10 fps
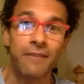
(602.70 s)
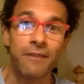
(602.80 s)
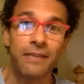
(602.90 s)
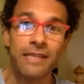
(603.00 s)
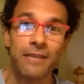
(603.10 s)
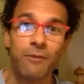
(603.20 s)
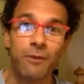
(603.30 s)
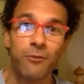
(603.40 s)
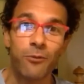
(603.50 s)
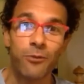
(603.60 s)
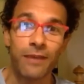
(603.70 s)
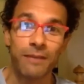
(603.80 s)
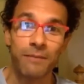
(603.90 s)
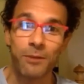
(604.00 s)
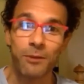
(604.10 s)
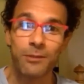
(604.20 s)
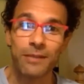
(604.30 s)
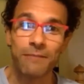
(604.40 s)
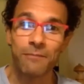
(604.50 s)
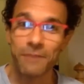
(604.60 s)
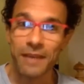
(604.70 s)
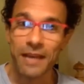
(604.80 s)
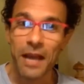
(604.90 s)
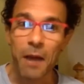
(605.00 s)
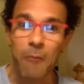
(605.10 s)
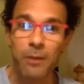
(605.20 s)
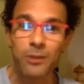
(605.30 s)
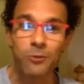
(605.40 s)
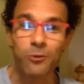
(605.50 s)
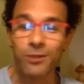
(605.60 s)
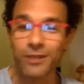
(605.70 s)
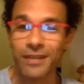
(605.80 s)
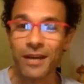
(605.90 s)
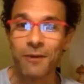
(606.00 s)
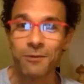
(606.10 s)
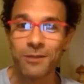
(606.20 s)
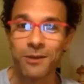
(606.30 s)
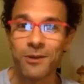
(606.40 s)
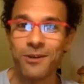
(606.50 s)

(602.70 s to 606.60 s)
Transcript: I say 1/4, because I'm much older now. So